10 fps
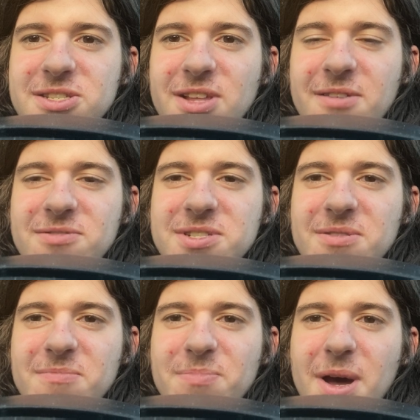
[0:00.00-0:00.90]
So that was
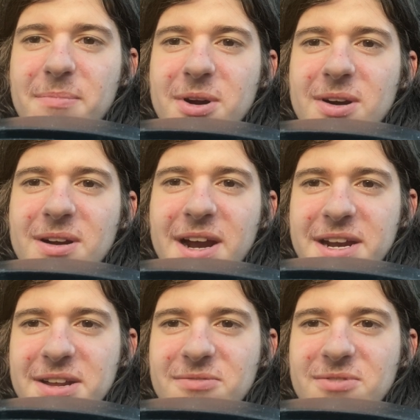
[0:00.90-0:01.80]
a bummer. I
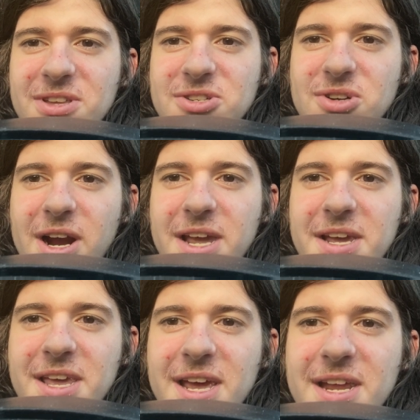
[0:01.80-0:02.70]
didn't really try
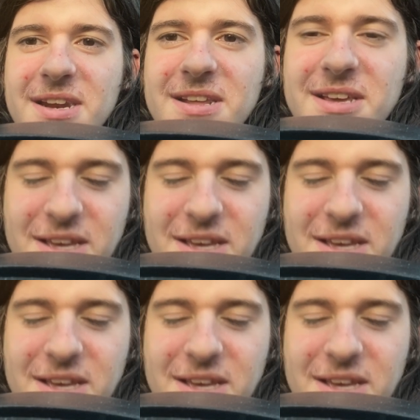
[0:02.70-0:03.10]
again.